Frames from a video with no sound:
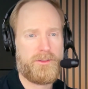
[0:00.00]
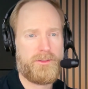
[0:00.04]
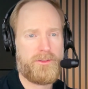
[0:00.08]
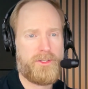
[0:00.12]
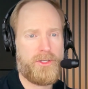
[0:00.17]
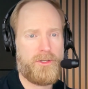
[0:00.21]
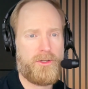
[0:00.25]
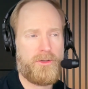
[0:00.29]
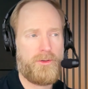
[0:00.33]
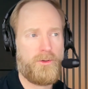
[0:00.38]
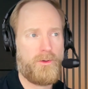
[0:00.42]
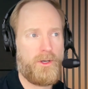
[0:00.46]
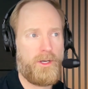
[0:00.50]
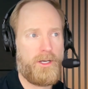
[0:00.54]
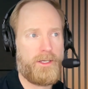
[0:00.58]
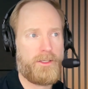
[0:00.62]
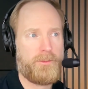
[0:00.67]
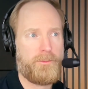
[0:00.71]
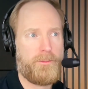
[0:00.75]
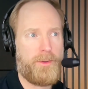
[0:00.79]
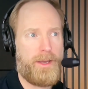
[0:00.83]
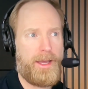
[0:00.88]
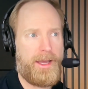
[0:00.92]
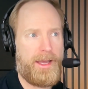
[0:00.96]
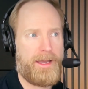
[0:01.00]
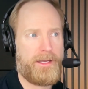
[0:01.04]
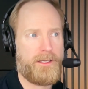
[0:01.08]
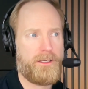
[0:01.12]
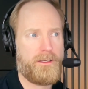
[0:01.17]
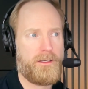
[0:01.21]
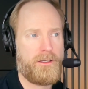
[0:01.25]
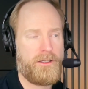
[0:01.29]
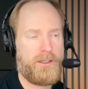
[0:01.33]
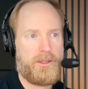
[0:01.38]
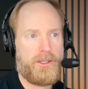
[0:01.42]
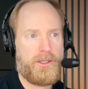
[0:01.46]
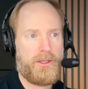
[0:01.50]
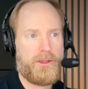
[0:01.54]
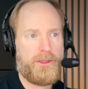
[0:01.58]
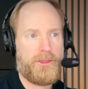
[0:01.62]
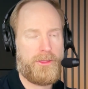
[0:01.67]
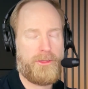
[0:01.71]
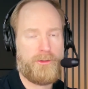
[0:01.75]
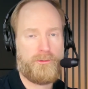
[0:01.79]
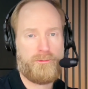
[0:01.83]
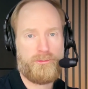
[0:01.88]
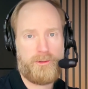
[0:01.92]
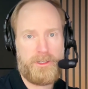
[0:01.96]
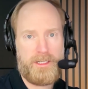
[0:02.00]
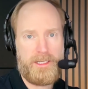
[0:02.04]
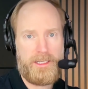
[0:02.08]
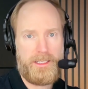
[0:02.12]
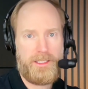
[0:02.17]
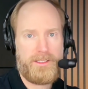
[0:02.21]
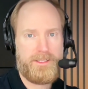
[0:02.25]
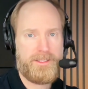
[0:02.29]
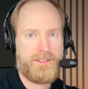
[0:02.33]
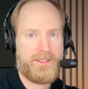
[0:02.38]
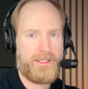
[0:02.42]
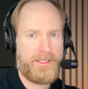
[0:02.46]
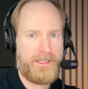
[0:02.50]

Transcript: So unpack the three